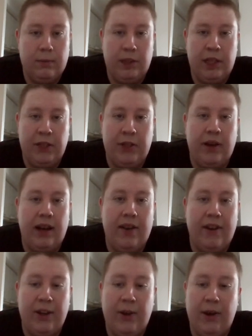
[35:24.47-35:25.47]
pretty sure I
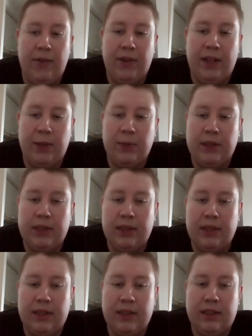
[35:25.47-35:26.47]
haven't heard of this one.